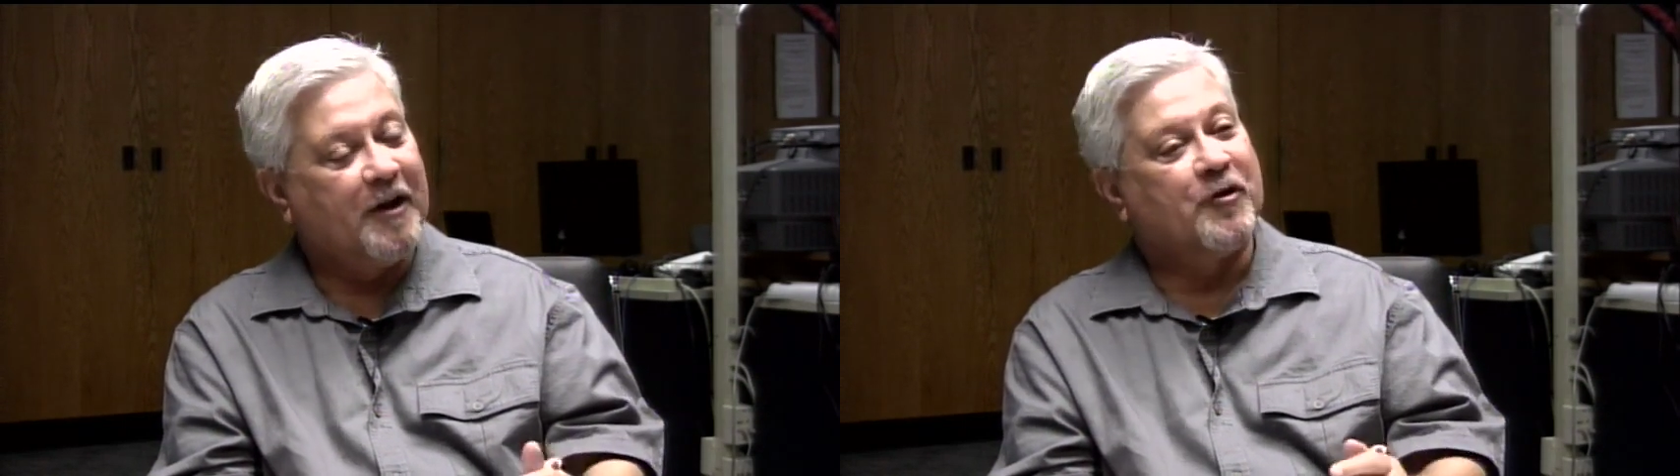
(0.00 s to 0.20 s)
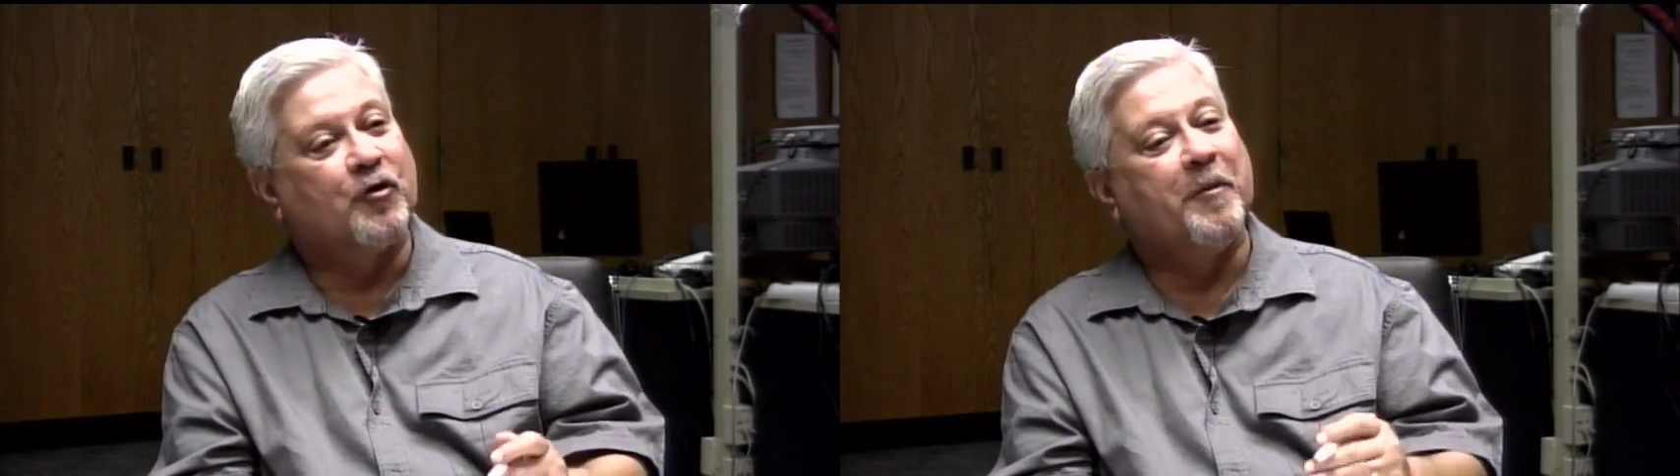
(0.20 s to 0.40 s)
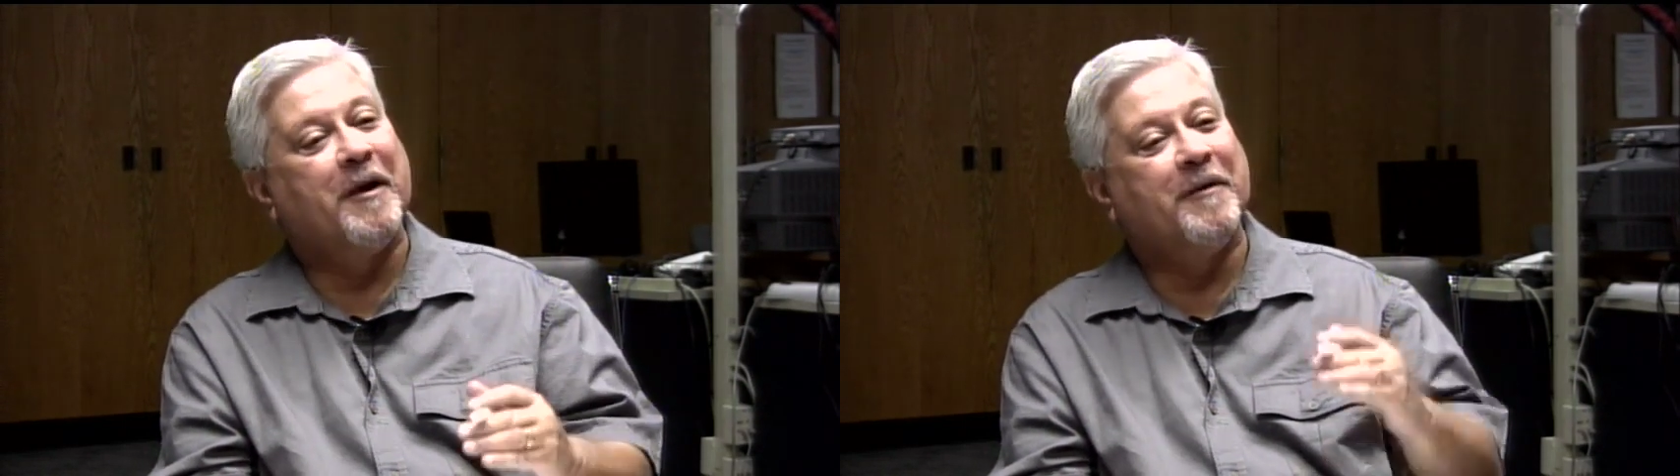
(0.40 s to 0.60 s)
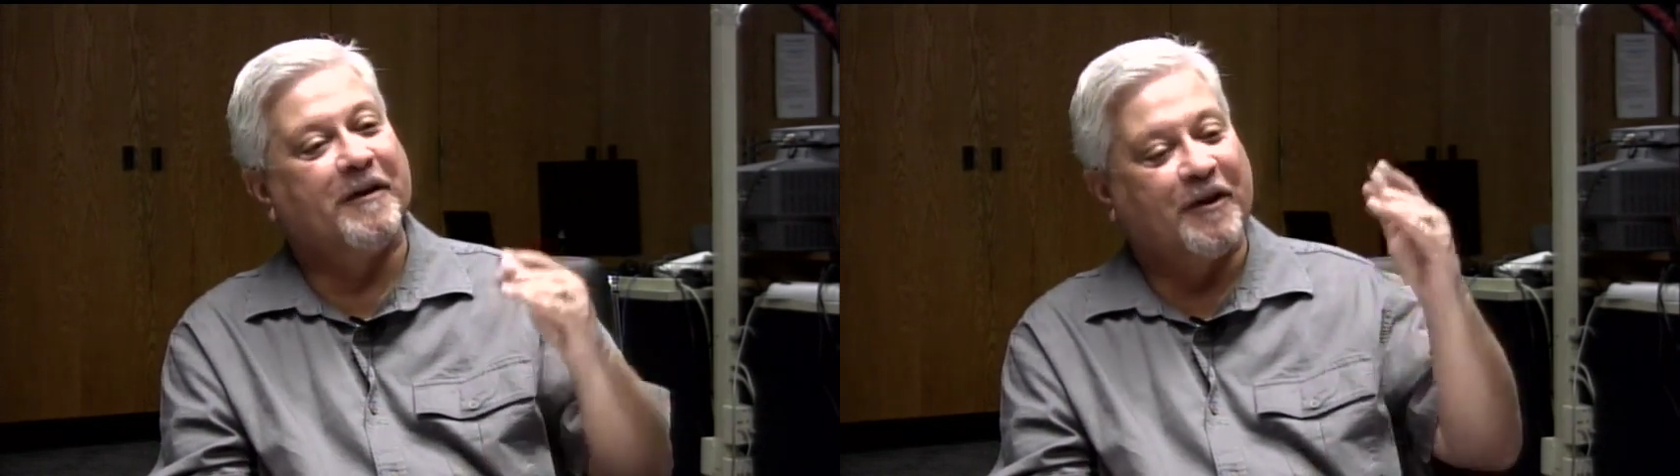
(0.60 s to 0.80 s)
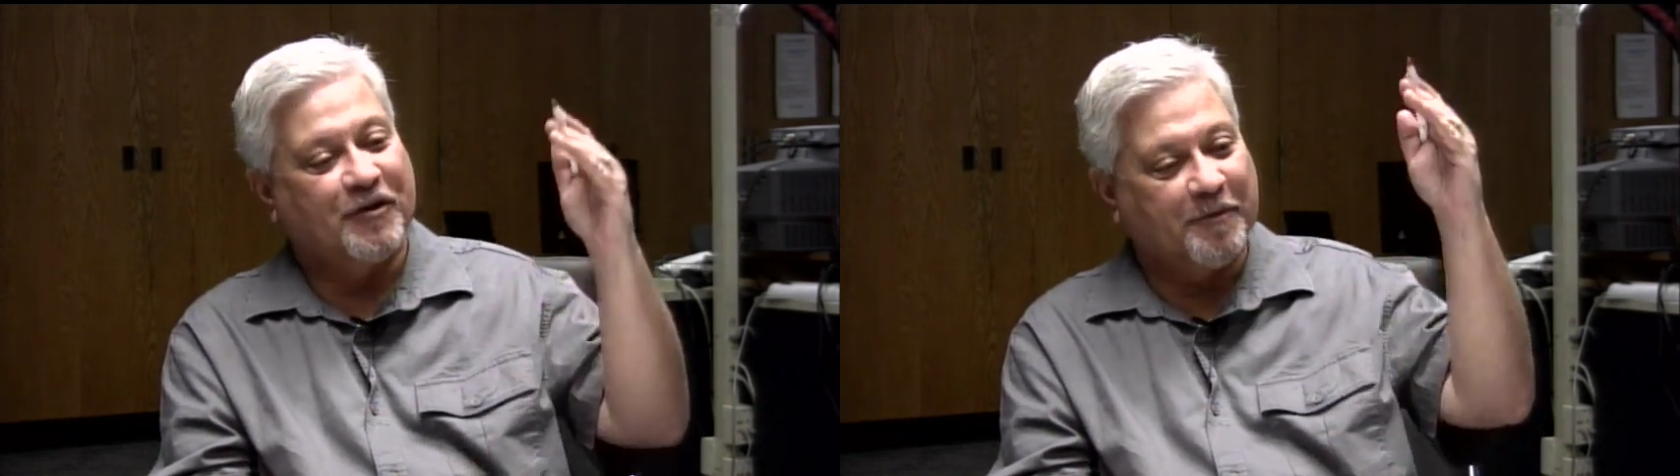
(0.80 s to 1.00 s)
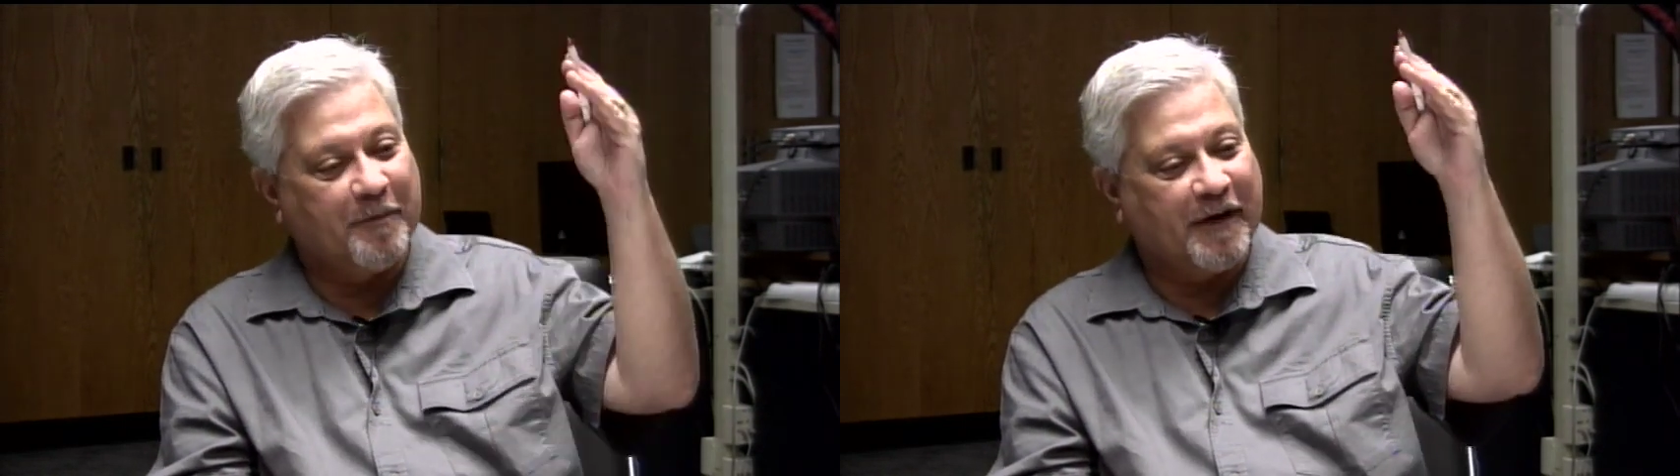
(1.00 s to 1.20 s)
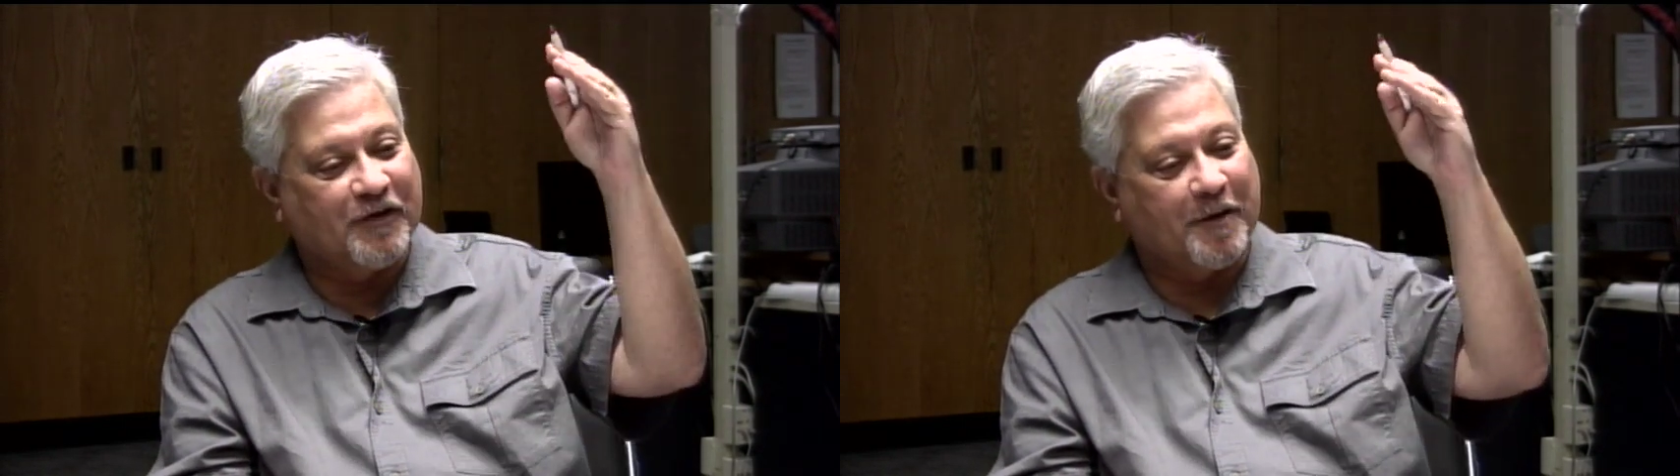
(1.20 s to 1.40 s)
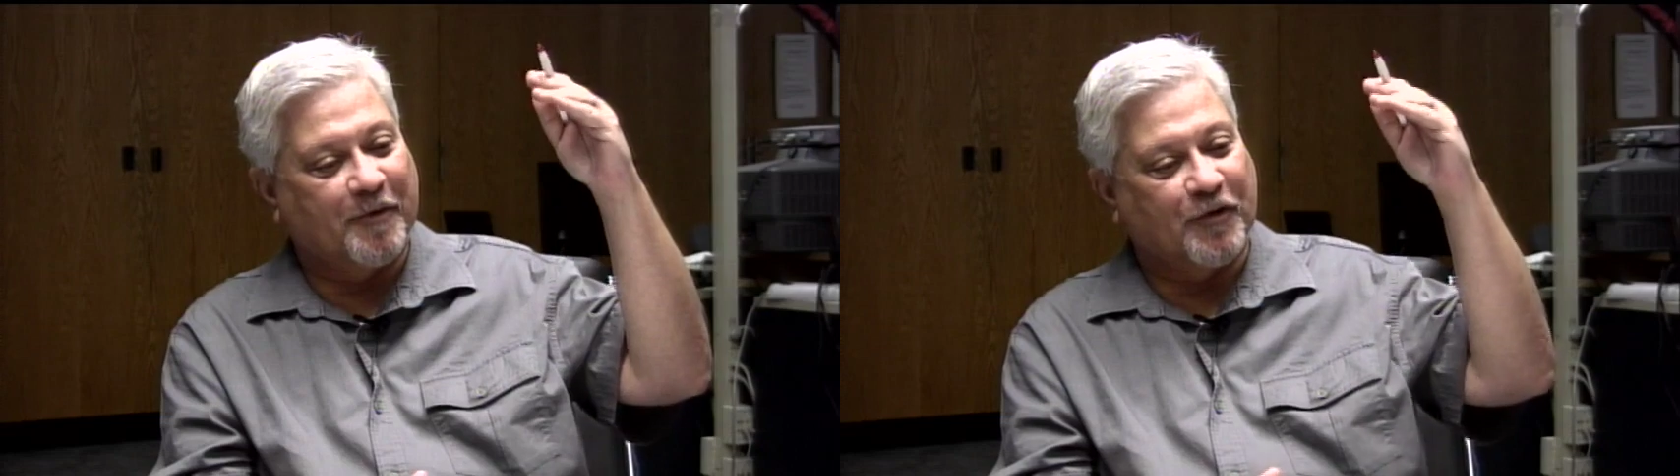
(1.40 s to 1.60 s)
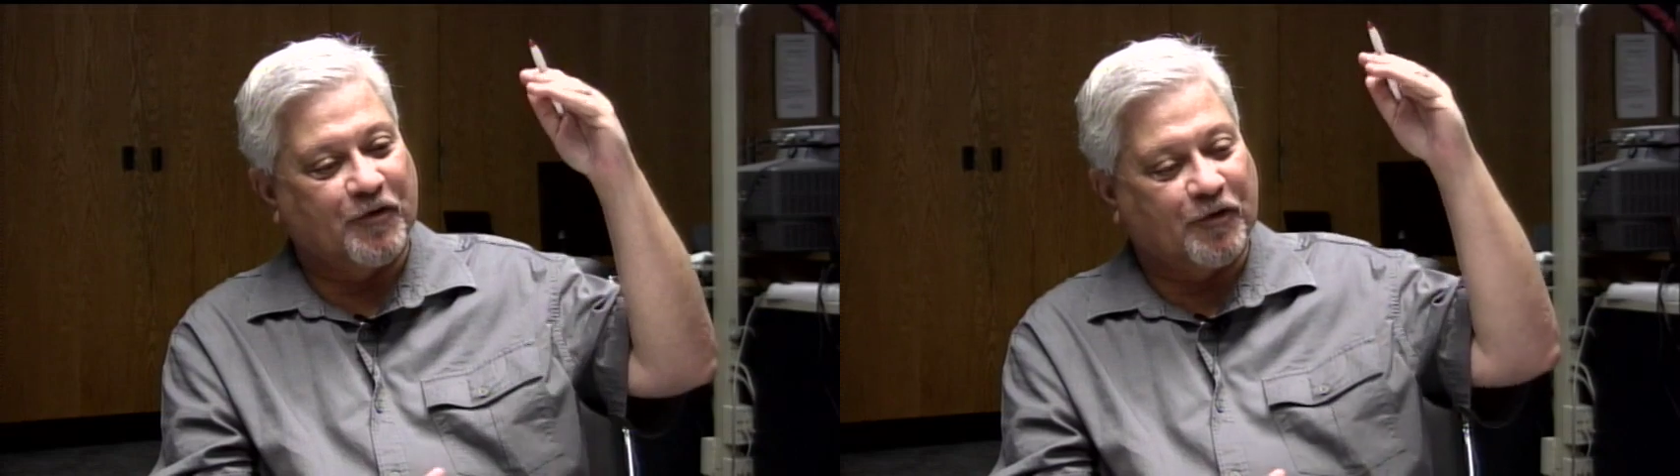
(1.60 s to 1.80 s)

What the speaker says: So maybe they should make some of those